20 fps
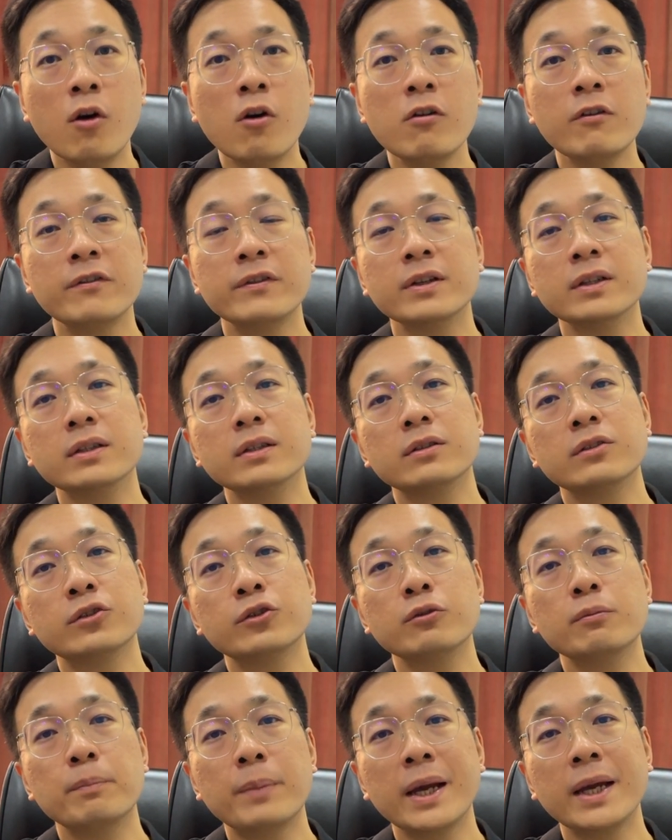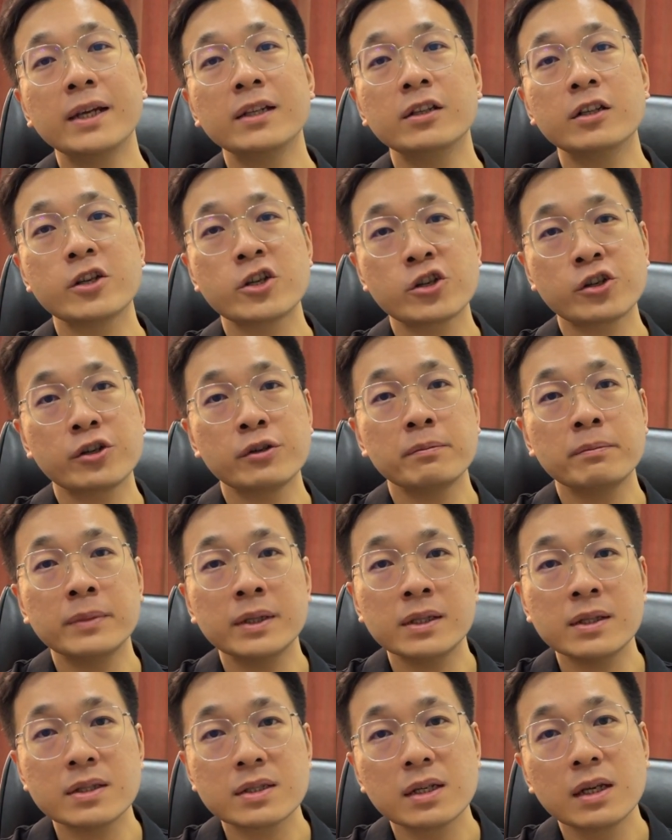offer to pay the
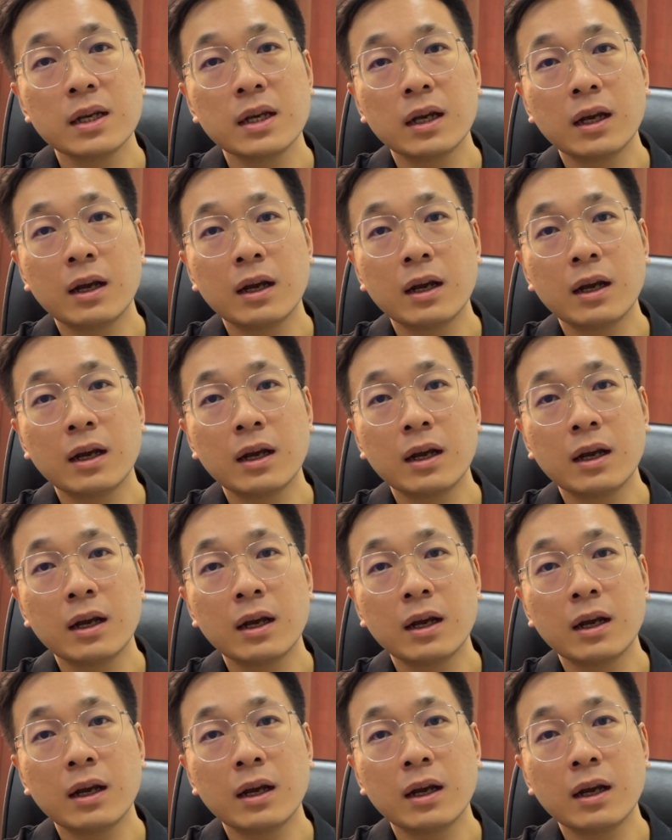shipment